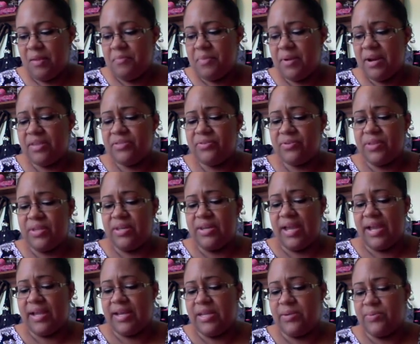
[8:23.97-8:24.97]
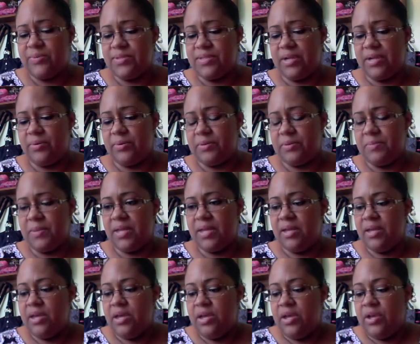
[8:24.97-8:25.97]
But other than that, he was there with me
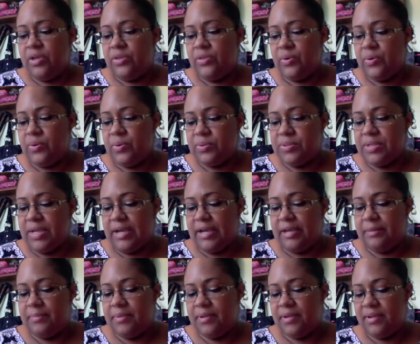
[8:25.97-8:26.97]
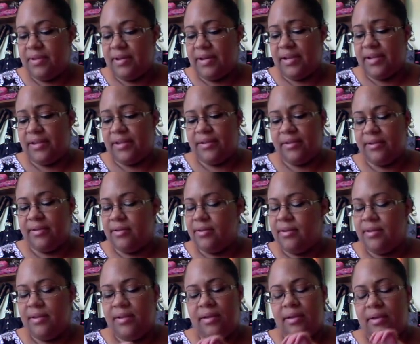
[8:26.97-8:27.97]
the whole time, and
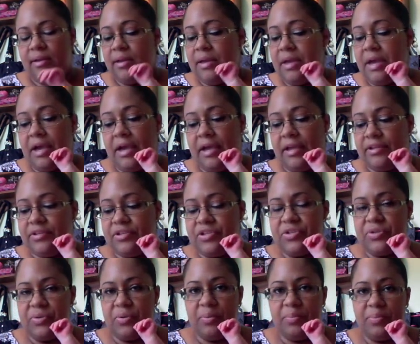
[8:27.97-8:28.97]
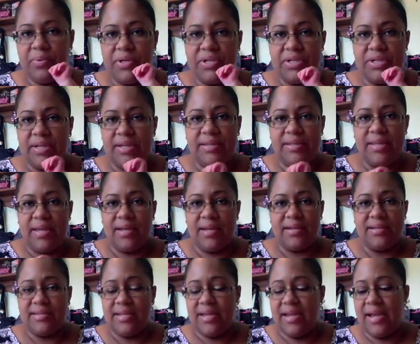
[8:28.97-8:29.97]
I so appreciate that
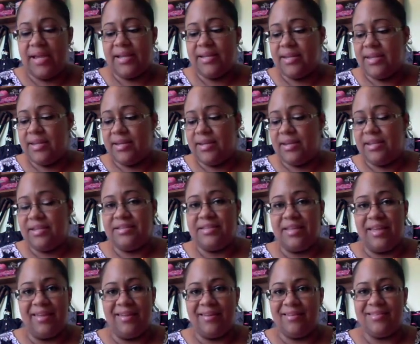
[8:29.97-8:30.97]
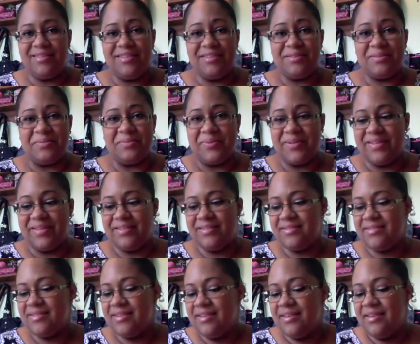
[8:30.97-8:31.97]
because I needed his hand to
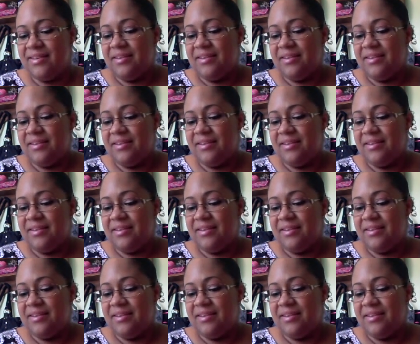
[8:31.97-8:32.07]
squeeze.